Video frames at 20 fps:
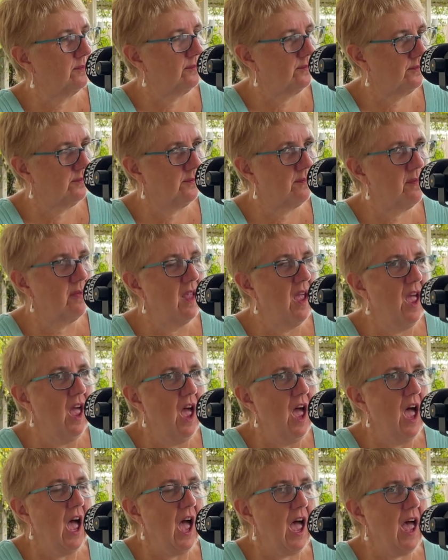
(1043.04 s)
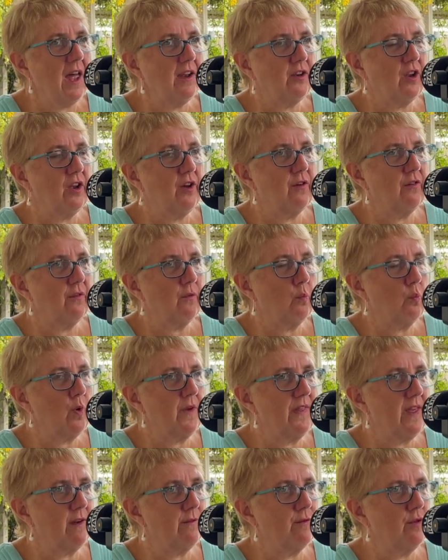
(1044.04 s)
Hmm. And
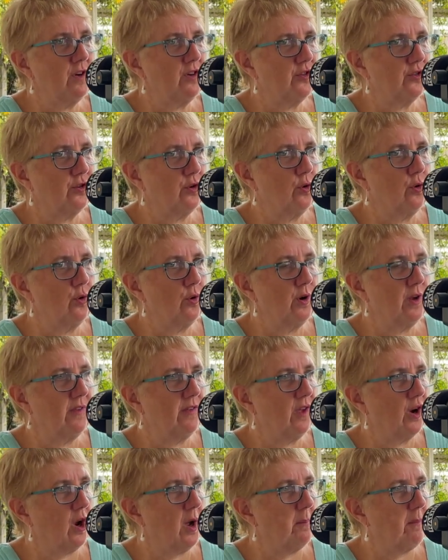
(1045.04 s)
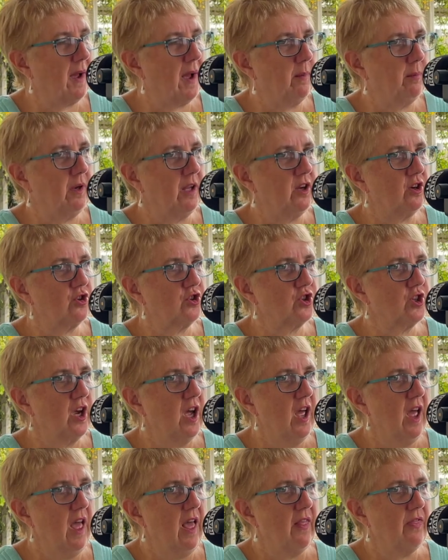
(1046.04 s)
with every story that I publish,
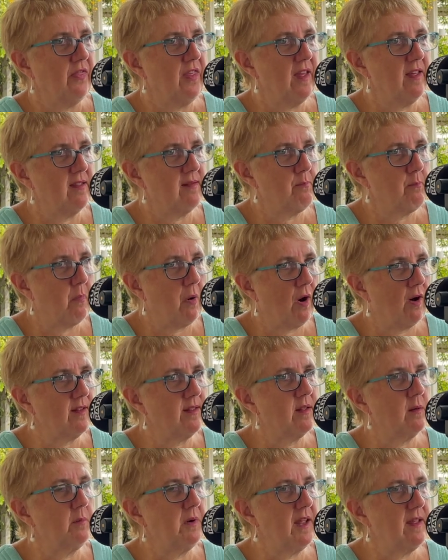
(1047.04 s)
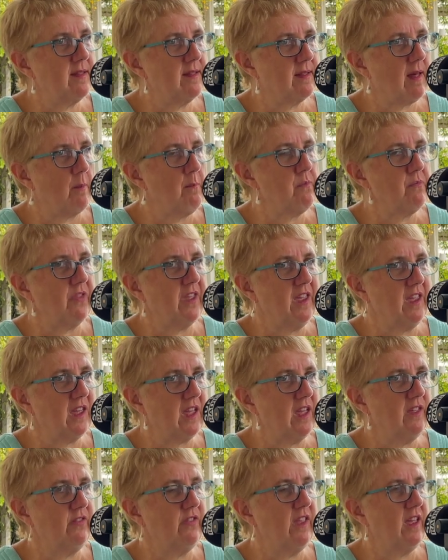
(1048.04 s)
there's possibly something
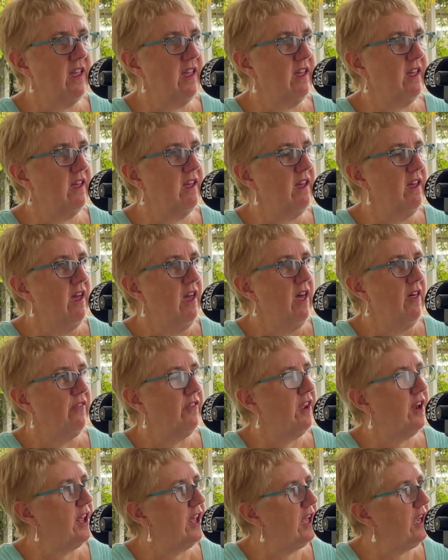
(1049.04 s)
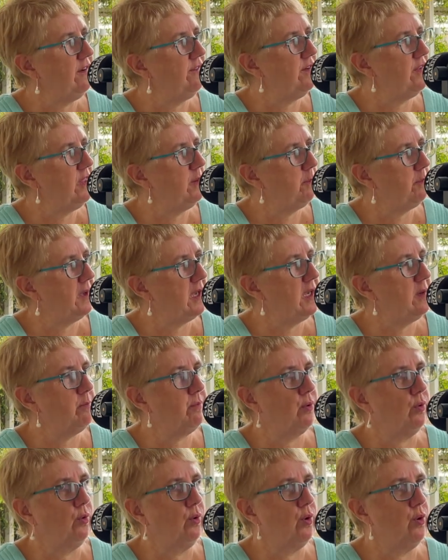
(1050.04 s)
in there that even
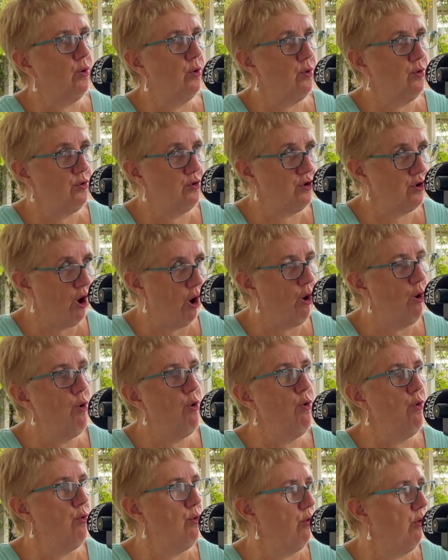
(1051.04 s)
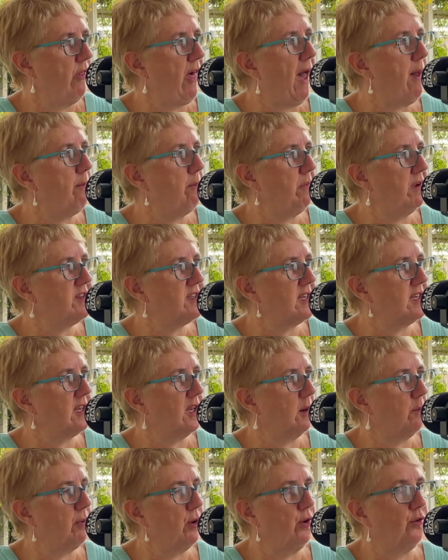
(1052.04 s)
people who know that
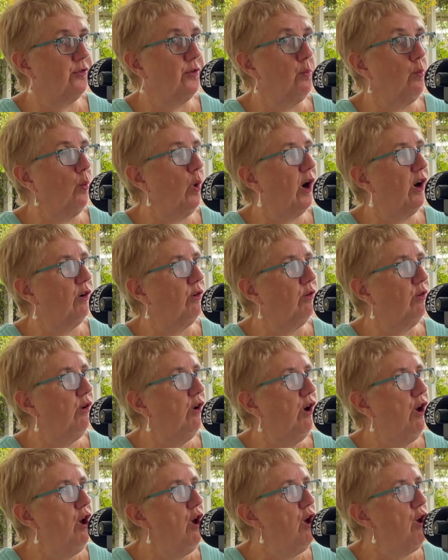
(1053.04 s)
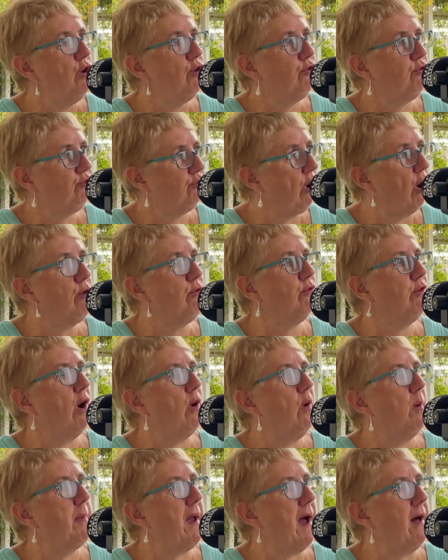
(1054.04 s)
particular person well don't
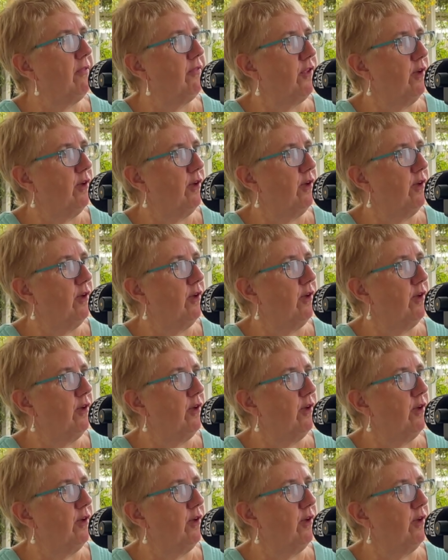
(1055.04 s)
know about